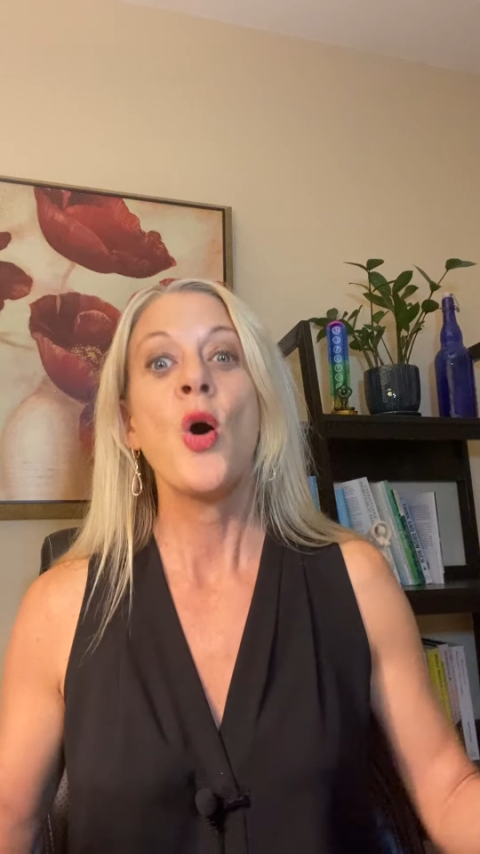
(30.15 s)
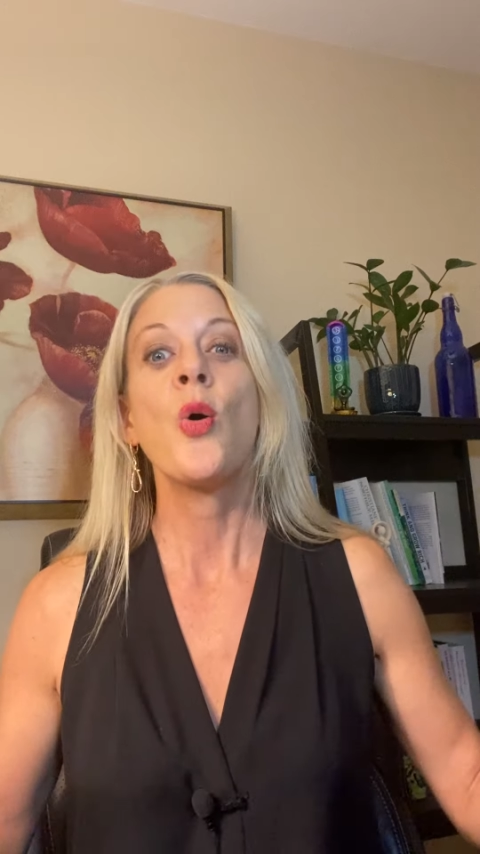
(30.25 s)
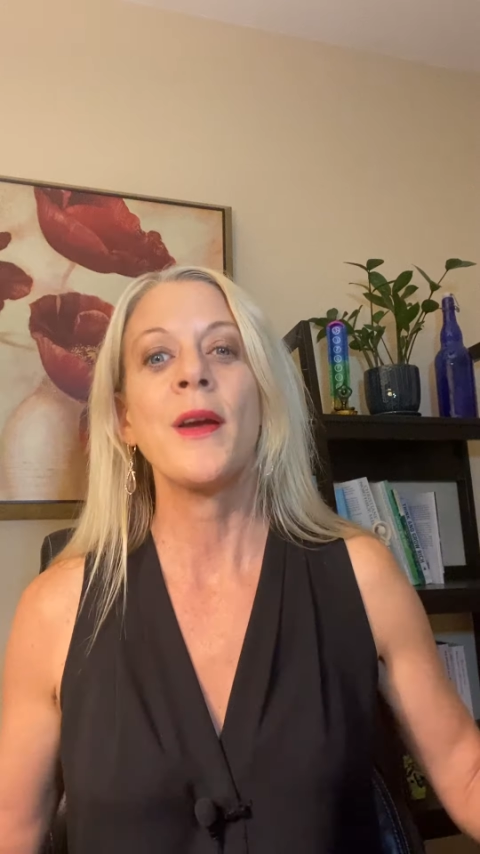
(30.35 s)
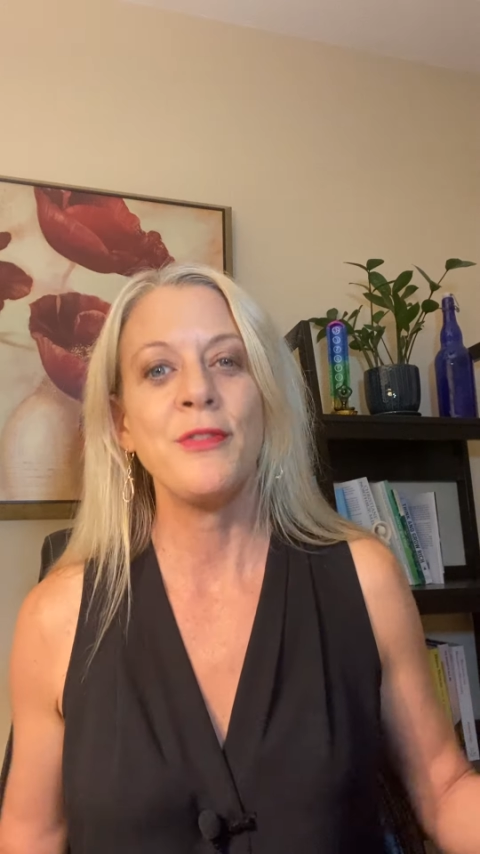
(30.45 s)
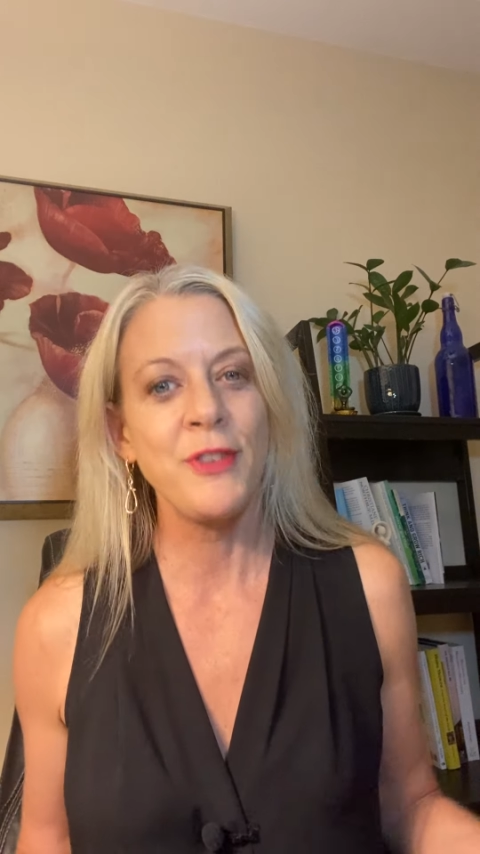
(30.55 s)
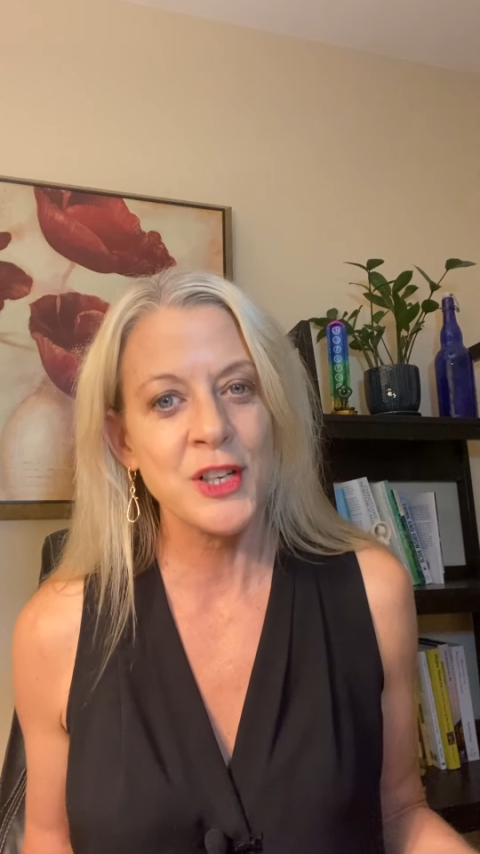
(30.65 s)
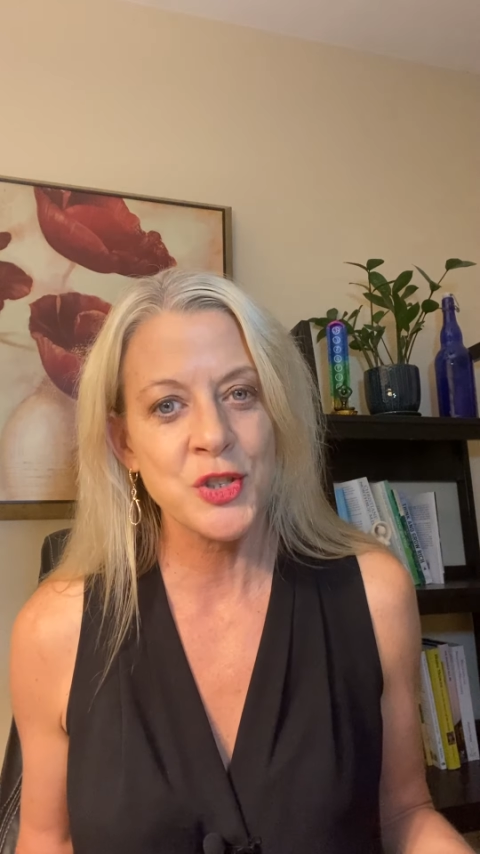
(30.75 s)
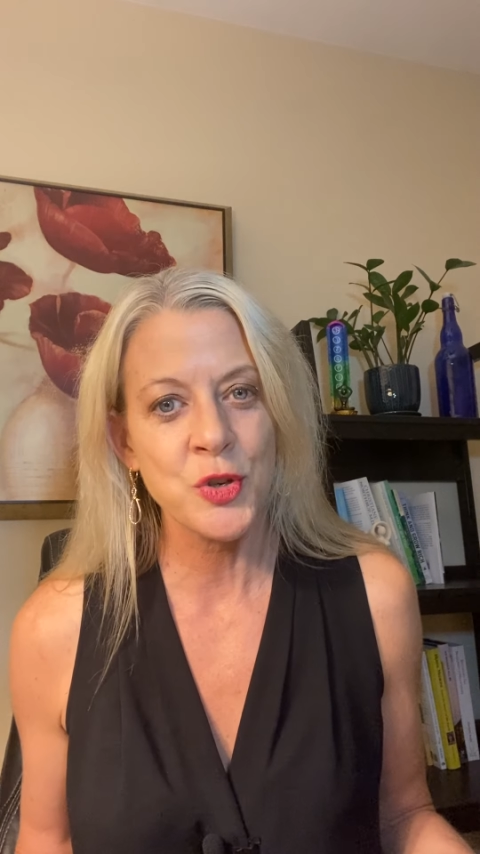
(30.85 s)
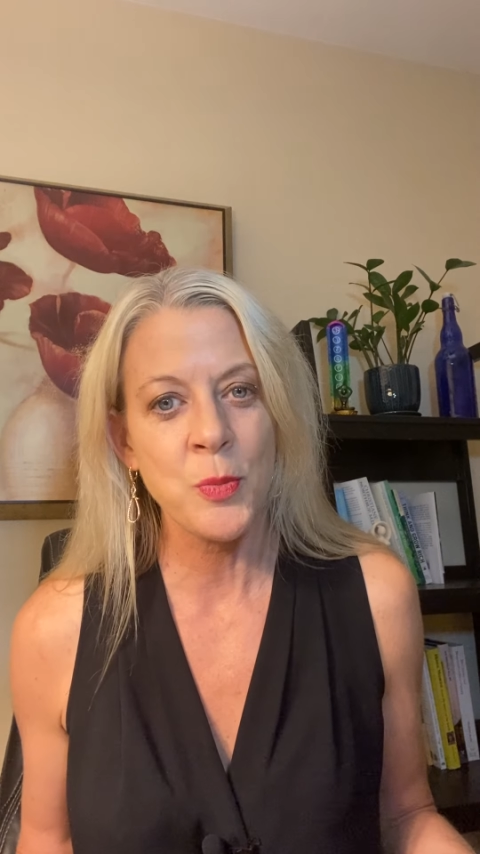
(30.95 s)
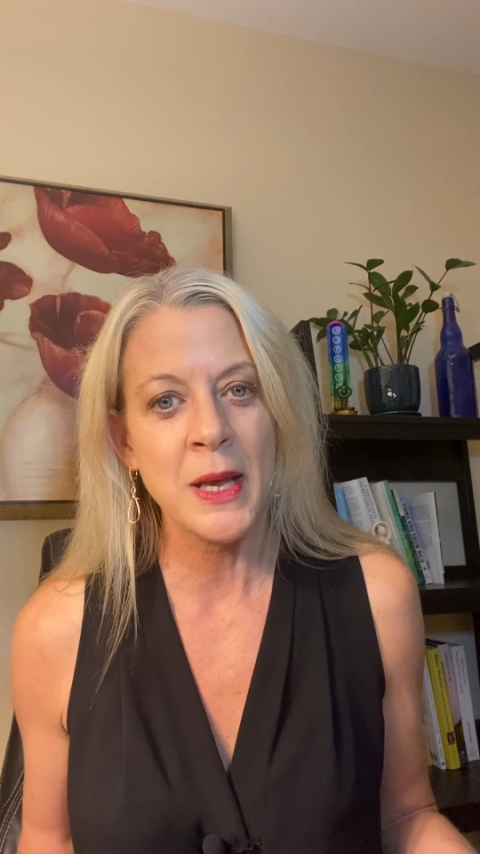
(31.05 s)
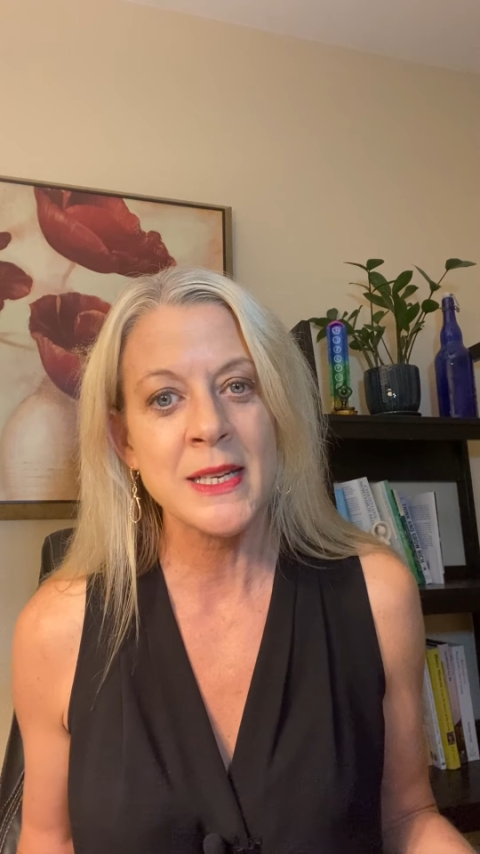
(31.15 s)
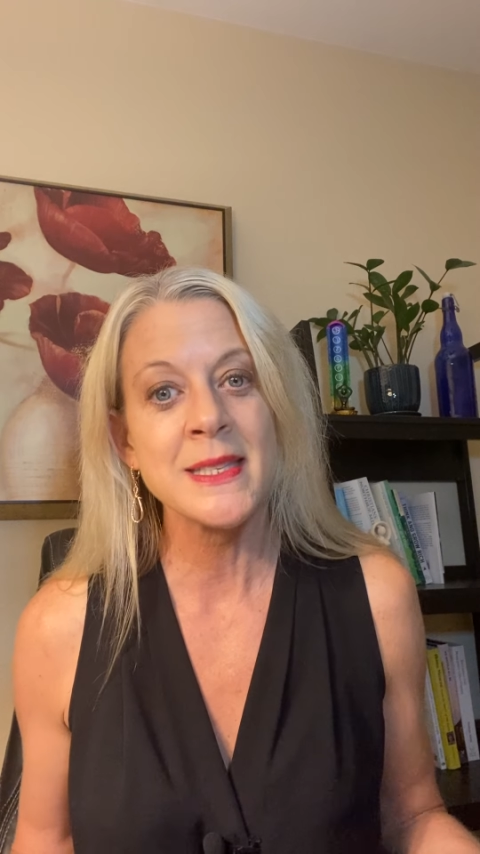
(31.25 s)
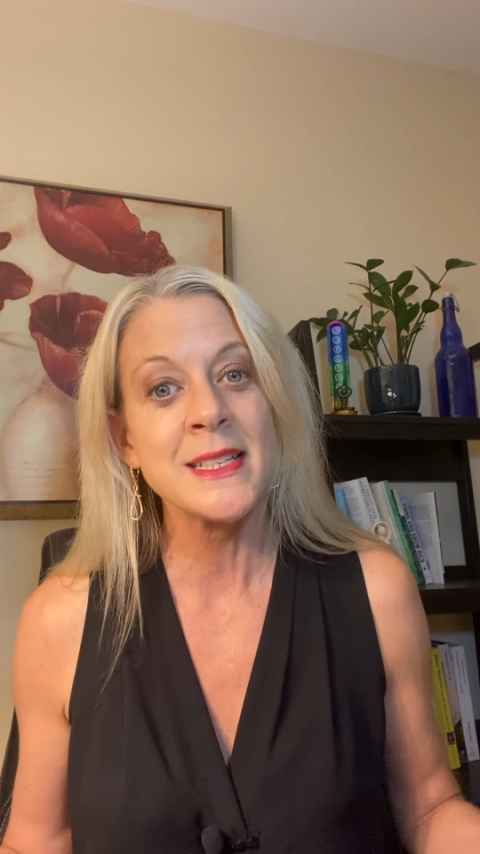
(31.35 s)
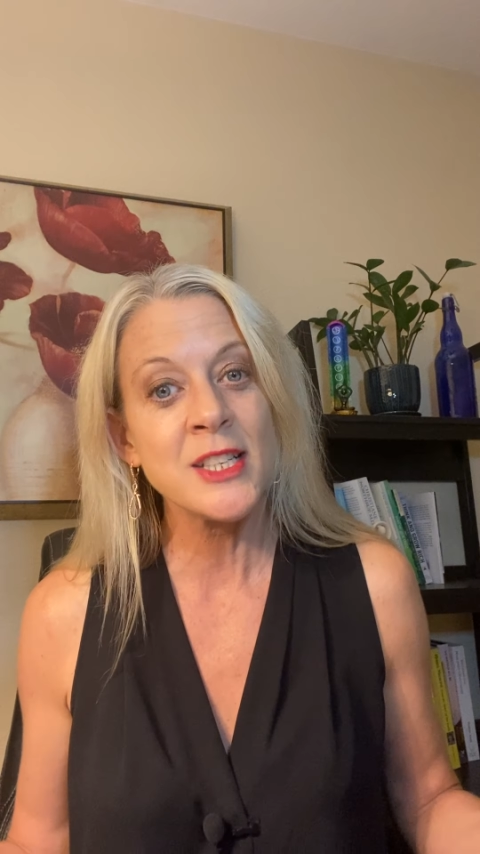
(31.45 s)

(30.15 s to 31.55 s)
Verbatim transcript: or a functional medicine